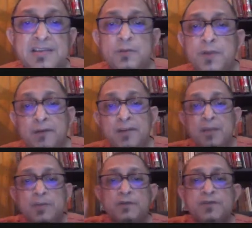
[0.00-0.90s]
So we have
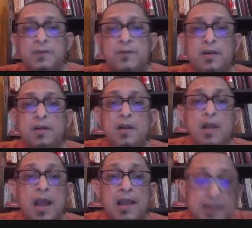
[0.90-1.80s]
names of several,
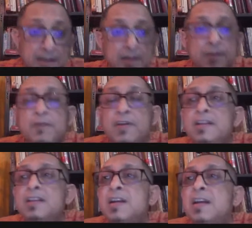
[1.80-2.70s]
and another, we have
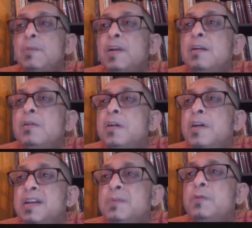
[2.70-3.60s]
another gentleman called
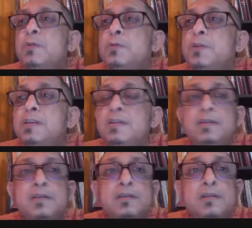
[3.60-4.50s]
Radhamohan who did